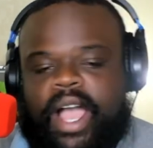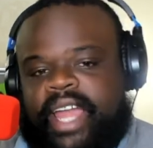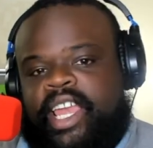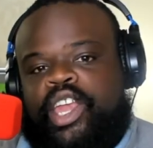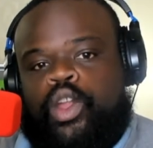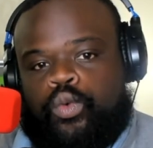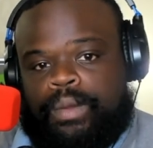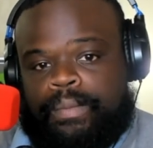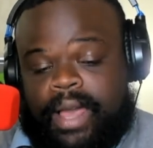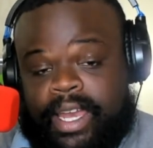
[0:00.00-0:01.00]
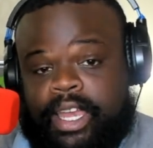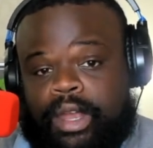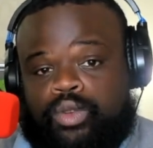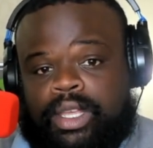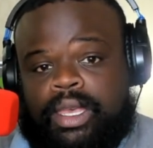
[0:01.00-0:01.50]
I didn't know the I didn't
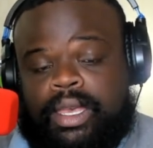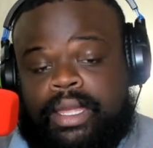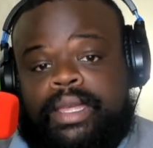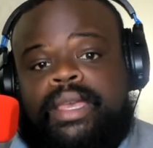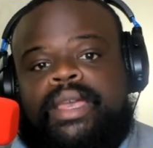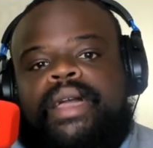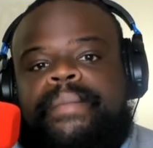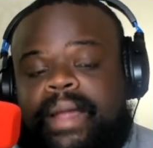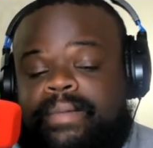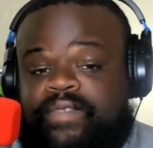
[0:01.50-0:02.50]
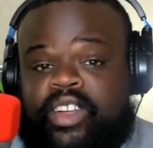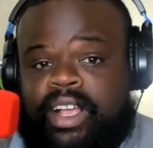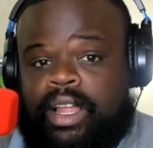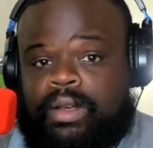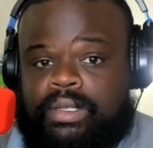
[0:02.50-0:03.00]
know the kid, but I'm very
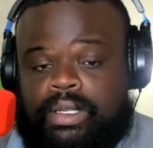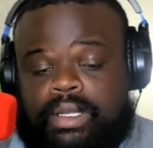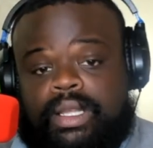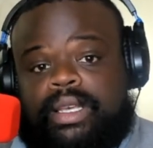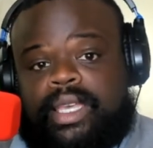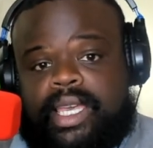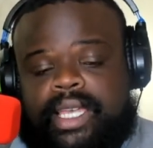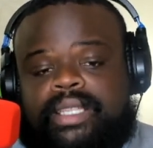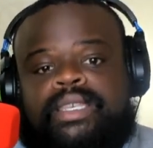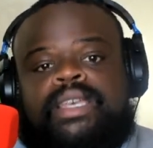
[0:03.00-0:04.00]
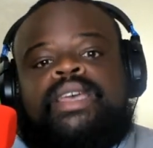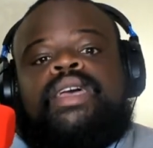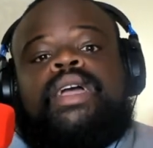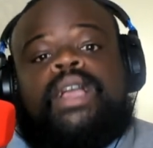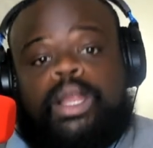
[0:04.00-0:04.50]
close to the kid's
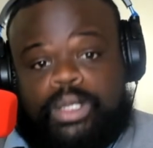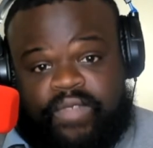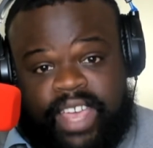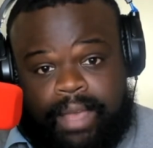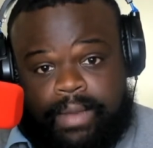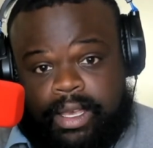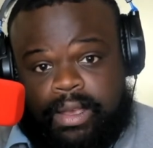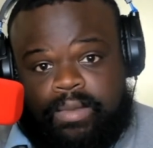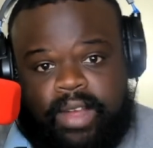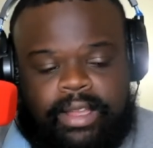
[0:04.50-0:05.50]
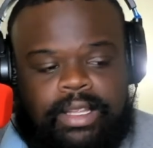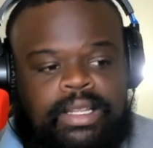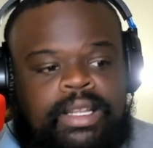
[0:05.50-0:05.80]
close family, right?